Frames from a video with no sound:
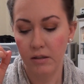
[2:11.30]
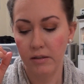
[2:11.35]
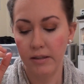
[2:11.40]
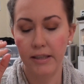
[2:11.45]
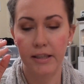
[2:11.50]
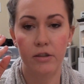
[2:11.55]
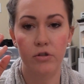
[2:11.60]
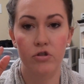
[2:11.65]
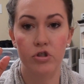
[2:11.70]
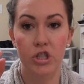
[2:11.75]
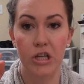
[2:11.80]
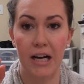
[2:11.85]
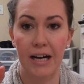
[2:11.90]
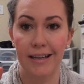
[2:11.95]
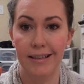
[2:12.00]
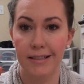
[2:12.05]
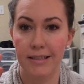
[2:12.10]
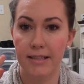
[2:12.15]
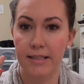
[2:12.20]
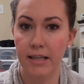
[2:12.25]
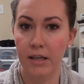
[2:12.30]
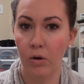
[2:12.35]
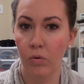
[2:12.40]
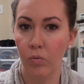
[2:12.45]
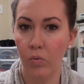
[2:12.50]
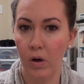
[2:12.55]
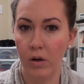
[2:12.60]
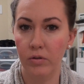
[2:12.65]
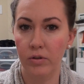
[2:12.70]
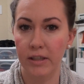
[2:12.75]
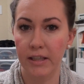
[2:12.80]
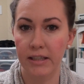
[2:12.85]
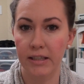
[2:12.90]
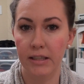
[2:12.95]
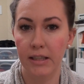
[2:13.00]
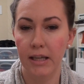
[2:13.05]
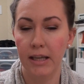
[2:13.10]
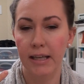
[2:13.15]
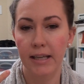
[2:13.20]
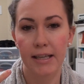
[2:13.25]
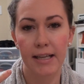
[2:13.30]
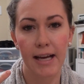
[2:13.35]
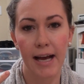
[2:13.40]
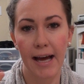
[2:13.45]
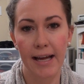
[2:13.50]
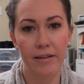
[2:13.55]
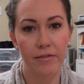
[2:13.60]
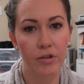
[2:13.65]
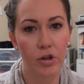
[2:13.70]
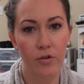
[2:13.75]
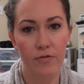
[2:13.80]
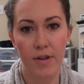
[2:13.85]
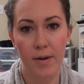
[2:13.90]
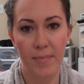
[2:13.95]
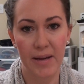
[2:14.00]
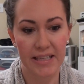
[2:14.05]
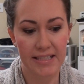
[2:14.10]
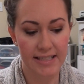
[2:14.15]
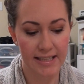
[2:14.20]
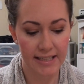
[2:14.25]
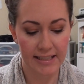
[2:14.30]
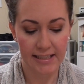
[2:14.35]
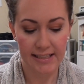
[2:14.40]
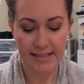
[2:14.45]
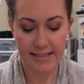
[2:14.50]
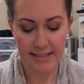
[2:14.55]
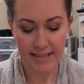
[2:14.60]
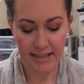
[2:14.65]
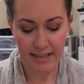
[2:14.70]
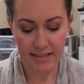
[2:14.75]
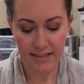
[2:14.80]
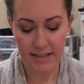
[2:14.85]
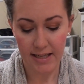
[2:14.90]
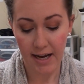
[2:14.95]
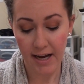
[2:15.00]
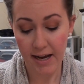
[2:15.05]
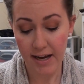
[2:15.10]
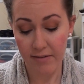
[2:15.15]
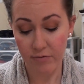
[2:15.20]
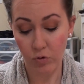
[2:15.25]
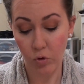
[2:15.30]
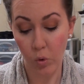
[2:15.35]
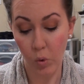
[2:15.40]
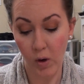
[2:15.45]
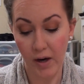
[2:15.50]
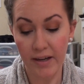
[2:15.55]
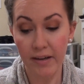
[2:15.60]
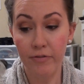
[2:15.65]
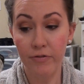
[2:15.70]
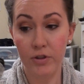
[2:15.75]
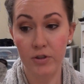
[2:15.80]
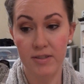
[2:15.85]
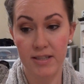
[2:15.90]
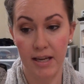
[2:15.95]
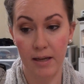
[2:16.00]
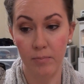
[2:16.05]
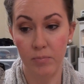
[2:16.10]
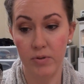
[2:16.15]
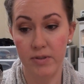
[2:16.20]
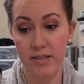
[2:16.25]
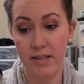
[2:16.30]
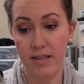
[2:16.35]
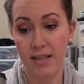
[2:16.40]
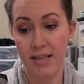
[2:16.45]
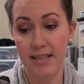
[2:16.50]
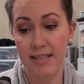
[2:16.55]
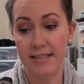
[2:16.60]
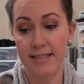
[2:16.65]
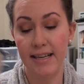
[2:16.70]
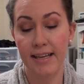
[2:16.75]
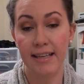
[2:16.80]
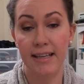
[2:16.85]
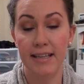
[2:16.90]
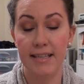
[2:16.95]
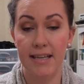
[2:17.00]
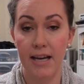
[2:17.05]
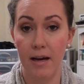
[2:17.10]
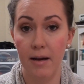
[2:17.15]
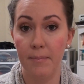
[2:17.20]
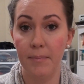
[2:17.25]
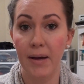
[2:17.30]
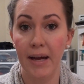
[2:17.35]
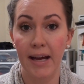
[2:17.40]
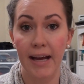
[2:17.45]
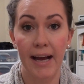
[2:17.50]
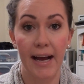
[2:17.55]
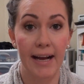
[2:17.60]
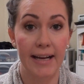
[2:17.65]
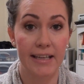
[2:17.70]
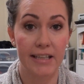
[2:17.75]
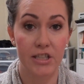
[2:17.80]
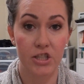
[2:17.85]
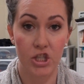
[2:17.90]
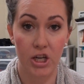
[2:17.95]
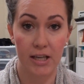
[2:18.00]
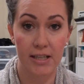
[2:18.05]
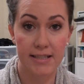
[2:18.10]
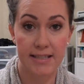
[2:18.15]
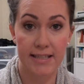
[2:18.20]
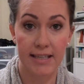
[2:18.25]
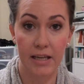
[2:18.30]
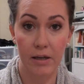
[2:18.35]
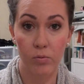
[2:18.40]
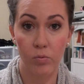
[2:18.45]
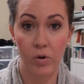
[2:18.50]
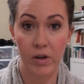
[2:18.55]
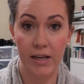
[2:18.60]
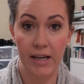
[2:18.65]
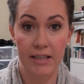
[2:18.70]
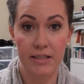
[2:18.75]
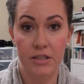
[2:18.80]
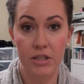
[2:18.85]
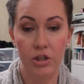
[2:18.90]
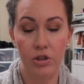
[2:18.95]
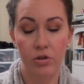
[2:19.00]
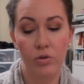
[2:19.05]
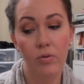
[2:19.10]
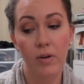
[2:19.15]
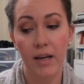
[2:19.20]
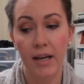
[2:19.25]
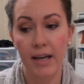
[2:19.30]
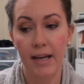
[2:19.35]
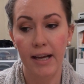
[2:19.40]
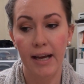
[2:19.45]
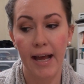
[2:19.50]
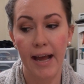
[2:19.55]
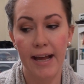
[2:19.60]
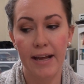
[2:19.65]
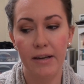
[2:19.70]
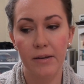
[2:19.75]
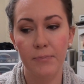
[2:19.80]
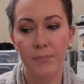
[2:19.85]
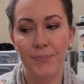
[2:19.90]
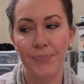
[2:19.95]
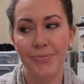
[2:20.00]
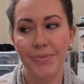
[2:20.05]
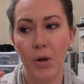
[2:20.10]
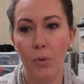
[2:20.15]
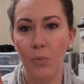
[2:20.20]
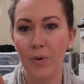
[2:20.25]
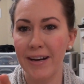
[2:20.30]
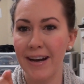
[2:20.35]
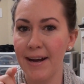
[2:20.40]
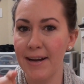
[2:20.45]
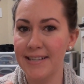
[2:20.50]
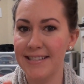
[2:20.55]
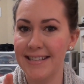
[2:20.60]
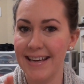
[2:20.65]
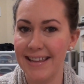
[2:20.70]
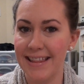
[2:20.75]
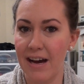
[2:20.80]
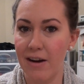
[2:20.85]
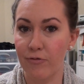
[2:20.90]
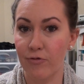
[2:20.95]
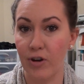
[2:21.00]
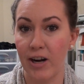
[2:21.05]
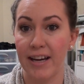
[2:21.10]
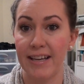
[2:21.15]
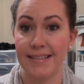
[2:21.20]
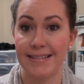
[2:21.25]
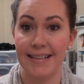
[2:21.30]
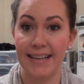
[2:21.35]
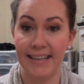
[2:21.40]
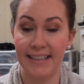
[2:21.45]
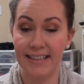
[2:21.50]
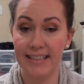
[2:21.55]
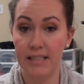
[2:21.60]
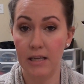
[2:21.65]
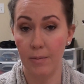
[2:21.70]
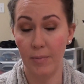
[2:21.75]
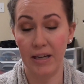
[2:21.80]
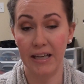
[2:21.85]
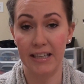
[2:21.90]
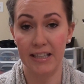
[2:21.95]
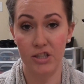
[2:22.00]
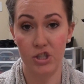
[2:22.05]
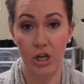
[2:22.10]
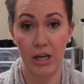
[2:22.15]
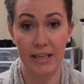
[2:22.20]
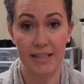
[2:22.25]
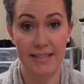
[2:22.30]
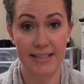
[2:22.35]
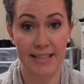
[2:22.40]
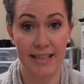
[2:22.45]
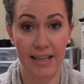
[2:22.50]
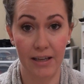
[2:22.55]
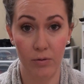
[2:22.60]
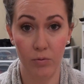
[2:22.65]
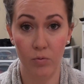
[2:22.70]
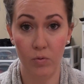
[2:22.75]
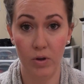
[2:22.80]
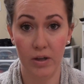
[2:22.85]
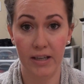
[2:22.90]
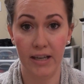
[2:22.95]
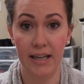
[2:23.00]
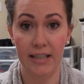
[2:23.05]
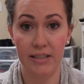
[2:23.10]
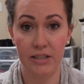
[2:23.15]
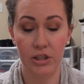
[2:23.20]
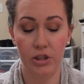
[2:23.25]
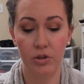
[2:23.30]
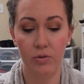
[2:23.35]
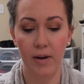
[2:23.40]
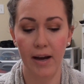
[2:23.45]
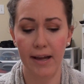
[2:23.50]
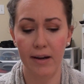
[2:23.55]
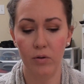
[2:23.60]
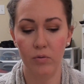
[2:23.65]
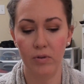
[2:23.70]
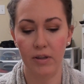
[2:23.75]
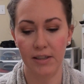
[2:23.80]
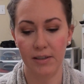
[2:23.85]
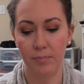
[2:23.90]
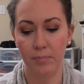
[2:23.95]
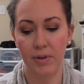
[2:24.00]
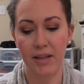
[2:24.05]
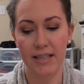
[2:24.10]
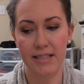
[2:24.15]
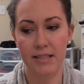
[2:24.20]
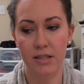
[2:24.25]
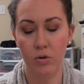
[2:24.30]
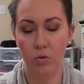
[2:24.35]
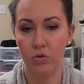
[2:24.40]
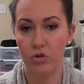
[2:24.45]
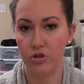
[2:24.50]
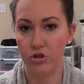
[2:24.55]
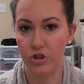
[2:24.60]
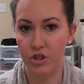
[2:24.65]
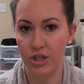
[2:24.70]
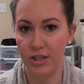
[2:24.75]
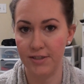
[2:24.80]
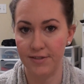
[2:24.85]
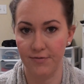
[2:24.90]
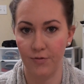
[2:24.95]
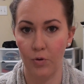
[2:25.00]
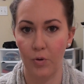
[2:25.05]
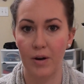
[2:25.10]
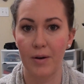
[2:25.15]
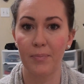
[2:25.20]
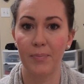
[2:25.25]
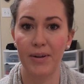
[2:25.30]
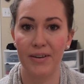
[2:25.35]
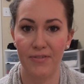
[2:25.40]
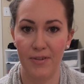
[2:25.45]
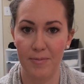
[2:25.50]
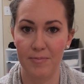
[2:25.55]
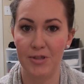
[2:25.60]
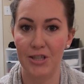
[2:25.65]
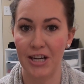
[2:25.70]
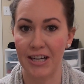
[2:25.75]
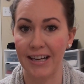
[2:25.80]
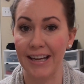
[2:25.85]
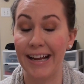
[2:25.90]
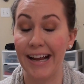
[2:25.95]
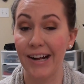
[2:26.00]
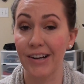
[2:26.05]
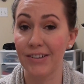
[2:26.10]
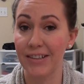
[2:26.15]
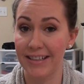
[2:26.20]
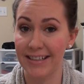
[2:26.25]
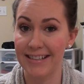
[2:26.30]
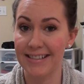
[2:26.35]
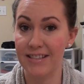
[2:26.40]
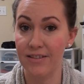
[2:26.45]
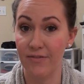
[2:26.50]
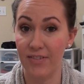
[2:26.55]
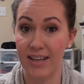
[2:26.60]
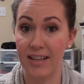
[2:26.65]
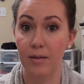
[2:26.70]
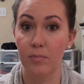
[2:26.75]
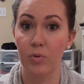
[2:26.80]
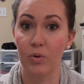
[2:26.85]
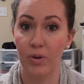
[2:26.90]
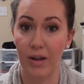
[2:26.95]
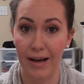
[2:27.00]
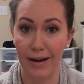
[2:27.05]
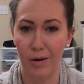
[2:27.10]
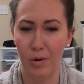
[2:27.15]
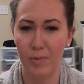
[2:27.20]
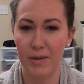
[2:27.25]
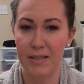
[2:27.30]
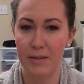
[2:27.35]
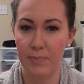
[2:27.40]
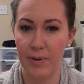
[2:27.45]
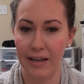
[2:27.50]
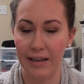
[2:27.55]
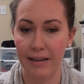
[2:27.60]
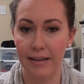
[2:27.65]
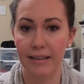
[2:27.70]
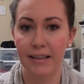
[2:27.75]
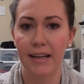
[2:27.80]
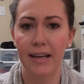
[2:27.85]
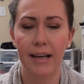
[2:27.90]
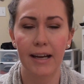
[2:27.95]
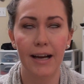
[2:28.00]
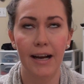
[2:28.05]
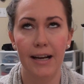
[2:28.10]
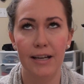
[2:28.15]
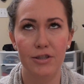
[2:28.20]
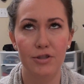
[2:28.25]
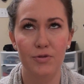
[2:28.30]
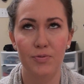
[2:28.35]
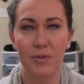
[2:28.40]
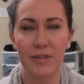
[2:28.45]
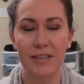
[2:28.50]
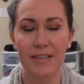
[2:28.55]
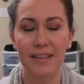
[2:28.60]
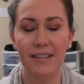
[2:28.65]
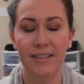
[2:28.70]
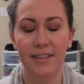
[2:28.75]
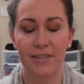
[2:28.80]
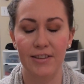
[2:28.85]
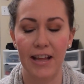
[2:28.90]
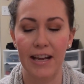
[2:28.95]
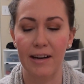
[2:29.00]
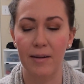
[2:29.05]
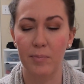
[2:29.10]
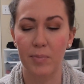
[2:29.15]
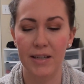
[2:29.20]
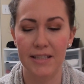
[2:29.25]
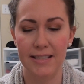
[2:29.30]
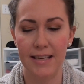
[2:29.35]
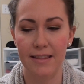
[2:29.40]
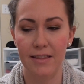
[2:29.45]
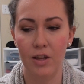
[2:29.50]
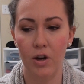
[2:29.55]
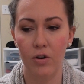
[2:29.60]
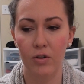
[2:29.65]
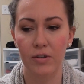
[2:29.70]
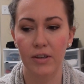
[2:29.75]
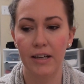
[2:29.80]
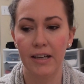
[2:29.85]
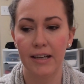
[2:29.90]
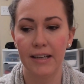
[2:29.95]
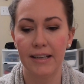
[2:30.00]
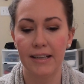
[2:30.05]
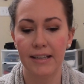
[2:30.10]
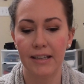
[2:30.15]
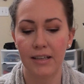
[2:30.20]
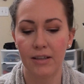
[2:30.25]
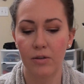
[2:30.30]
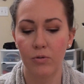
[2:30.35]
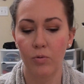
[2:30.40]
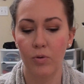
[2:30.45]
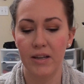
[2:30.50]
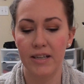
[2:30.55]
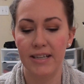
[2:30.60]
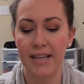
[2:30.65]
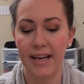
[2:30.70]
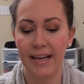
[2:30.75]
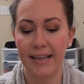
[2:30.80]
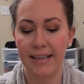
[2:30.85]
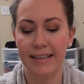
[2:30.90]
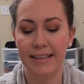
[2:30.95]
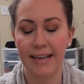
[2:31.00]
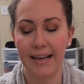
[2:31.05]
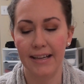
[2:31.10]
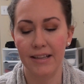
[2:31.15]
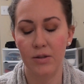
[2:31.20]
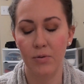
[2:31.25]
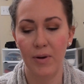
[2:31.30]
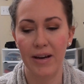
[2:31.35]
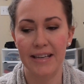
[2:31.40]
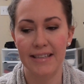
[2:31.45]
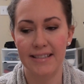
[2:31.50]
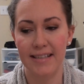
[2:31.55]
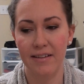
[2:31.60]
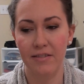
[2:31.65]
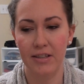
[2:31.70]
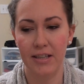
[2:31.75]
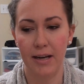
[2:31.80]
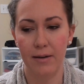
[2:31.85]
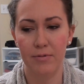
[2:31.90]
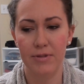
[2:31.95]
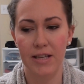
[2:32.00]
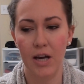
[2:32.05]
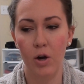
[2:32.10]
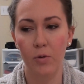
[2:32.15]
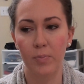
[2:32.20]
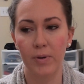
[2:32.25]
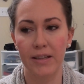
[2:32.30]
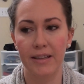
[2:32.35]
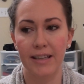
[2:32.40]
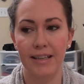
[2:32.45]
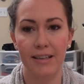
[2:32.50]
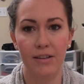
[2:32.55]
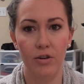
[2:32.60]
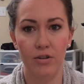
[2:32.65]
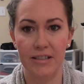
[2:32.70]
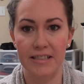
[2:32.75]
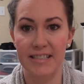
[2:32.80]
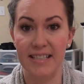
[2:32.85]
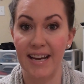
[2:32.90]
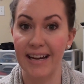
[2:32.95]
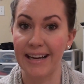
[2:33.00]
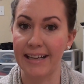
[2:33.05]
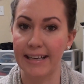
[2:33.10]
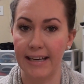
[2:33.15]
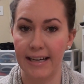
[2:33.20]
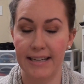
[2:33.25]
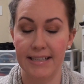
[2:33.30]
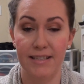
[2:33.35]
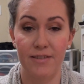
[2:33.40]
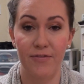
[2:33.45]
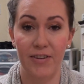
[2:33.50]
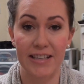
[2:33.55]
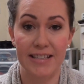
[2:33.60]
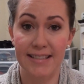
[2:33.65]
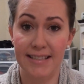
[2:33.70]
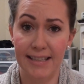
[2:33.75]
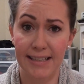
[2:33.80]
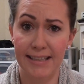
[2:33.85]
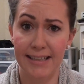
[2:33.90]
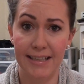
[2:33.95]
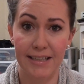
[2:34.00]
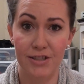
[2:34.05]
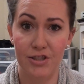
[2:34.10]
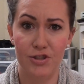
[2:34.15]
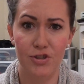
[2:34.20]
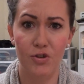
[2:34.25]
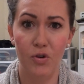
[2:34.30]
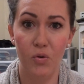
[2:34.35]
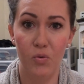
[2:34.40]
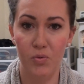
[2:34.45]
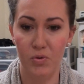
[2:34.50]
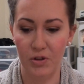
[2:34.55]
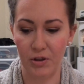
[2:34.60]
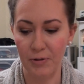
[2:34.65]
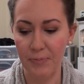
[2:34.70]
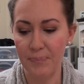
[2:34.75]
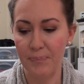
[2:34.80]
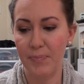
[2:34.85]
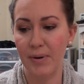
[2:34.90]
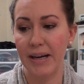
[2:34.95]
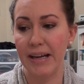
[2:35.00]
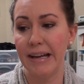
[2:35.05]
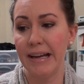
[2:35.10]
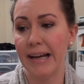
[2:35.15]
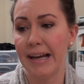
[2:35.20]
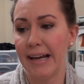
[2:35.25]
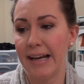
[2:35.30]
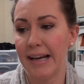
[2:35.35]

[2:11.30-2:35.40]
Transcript: energized and awoken. I don't know if that makes any sense. I have quite a few samples of these. Anytime I get a chance to get one, I do. And when I say that phrase, anytime I get a chance to get one, I do. I don't like place an order just for it, but if I'm checking out and it's available, I always pick it. I just wanted to clear that up because I thought one day, the way it sounded, I was hoping that y'all didn't take it as if I see it, I just order. But